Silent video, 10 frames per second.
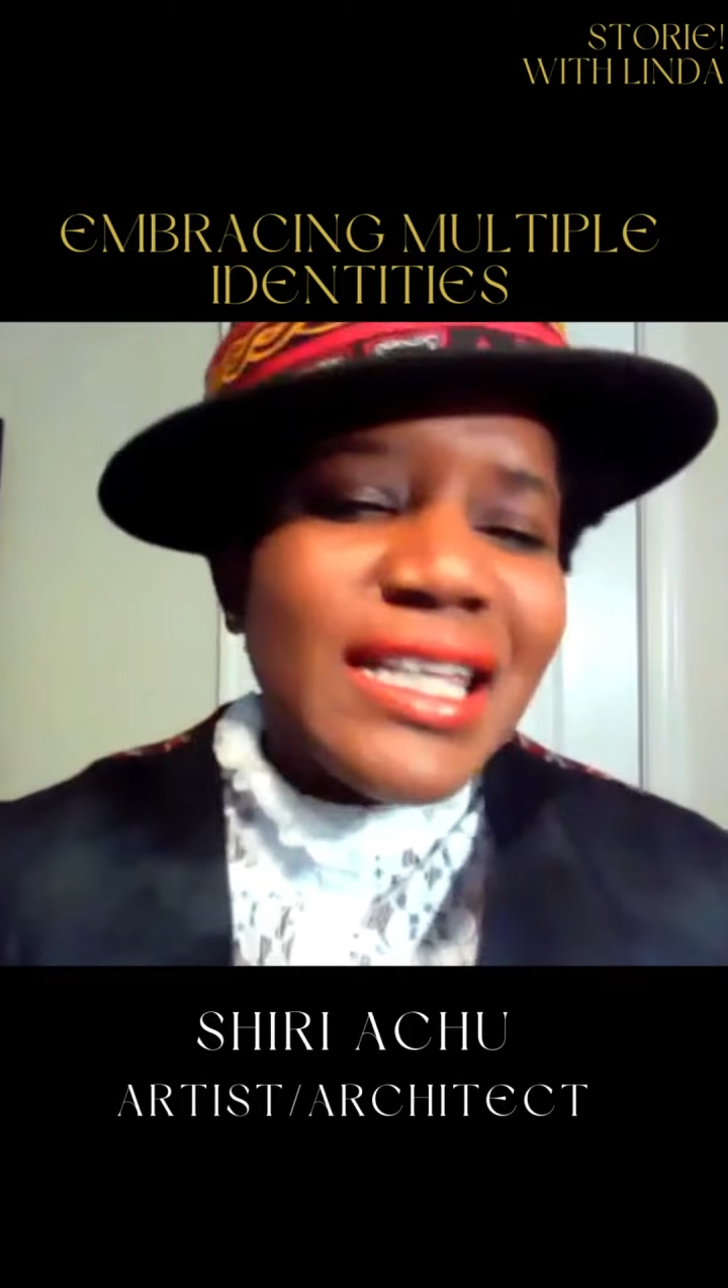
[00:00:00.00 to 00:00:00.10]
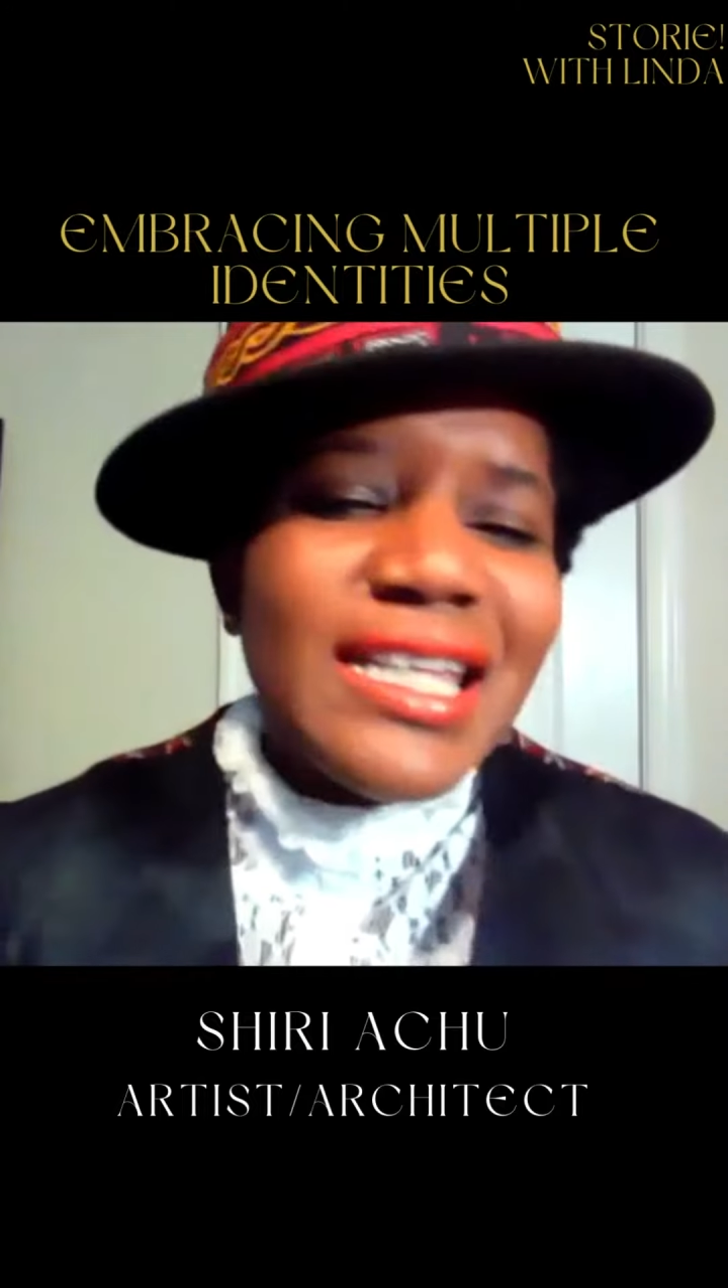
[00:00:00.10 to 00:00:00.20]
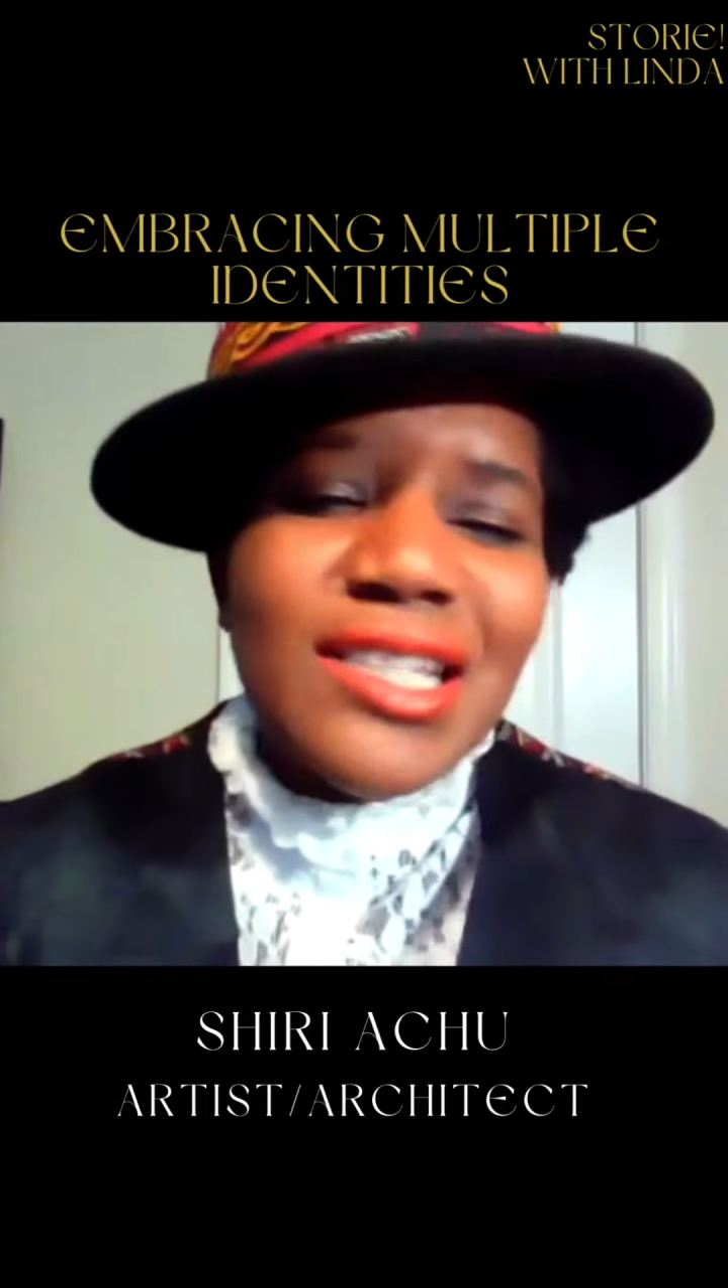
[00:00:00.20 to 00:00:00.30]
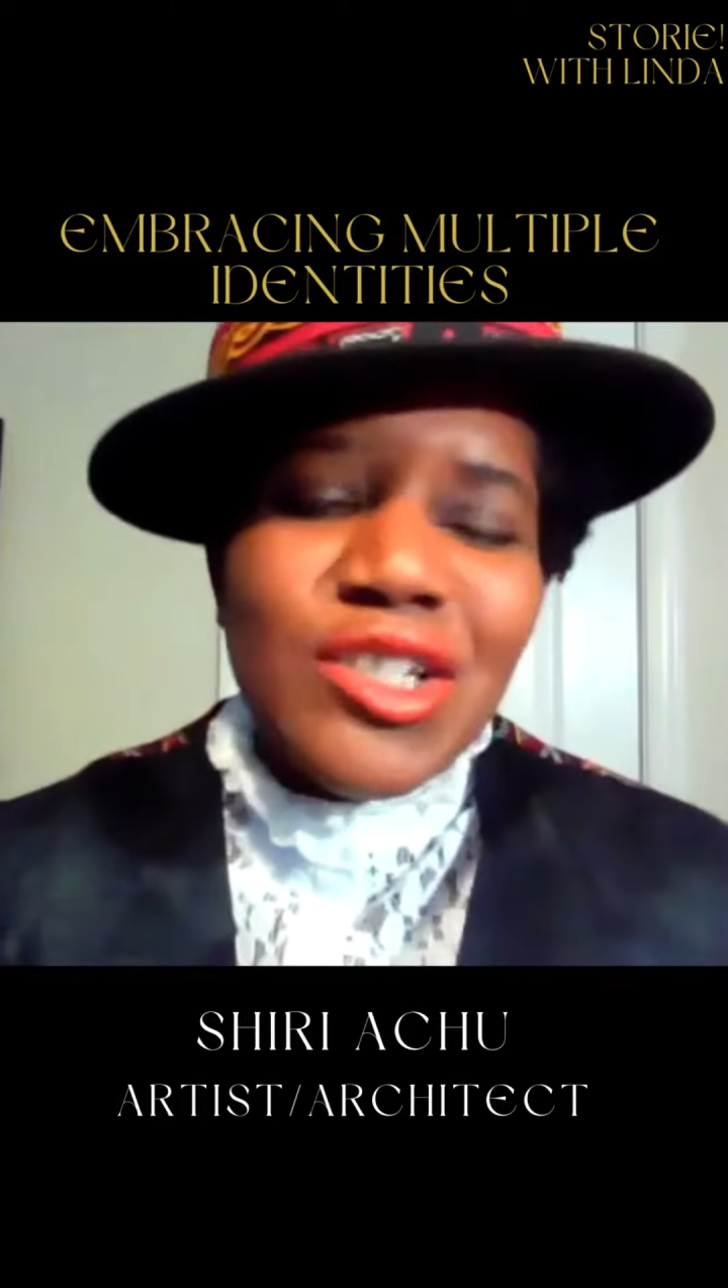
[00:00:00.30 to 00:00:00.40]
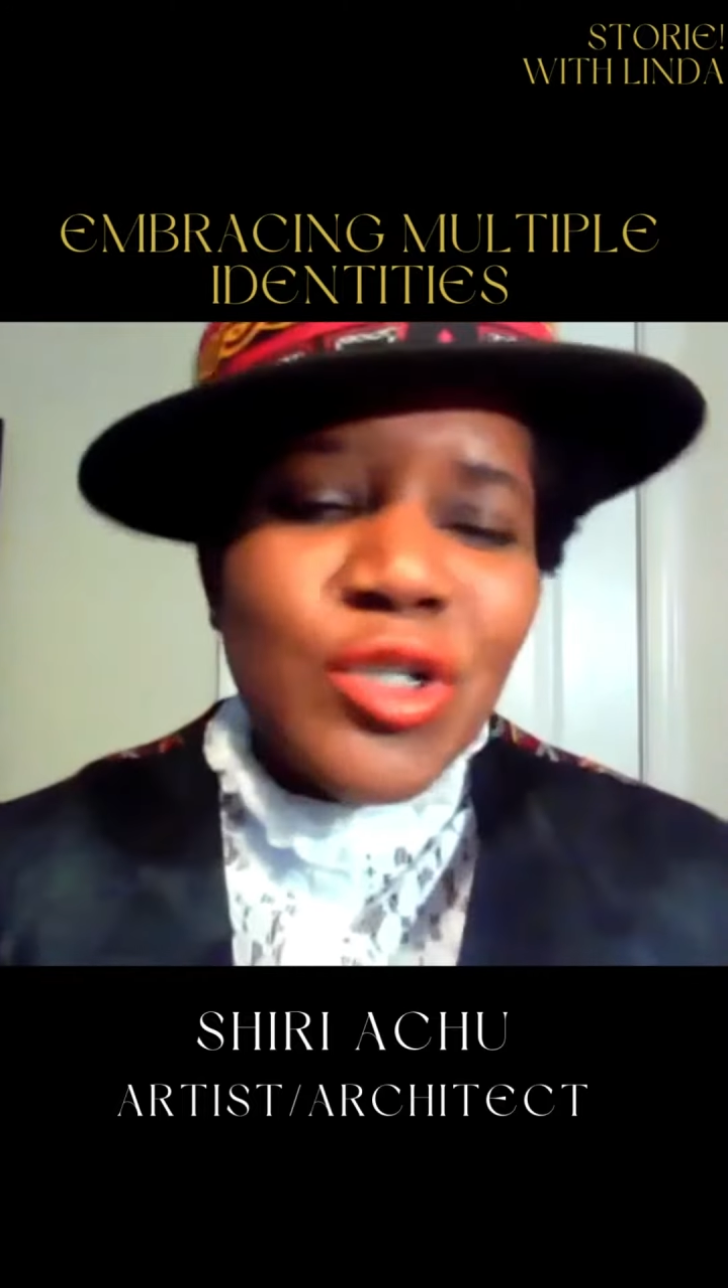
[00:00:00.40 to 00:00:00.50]

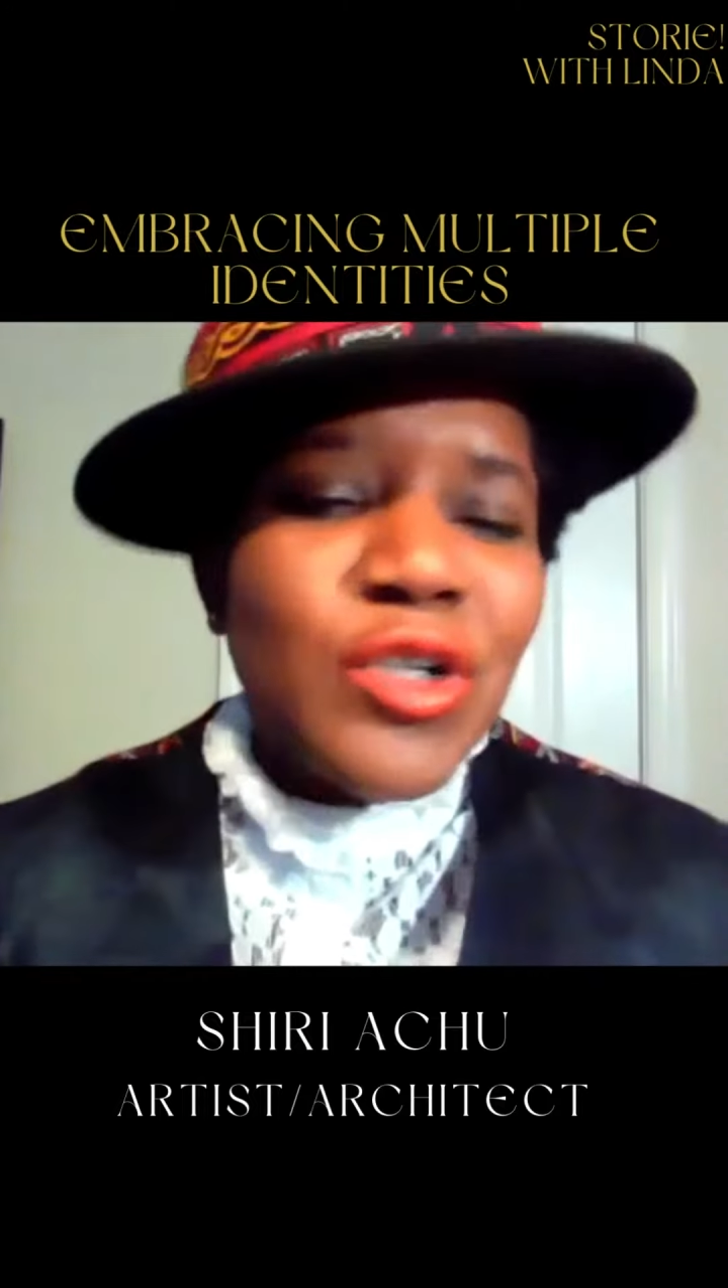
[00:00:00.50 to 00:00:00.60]
easy to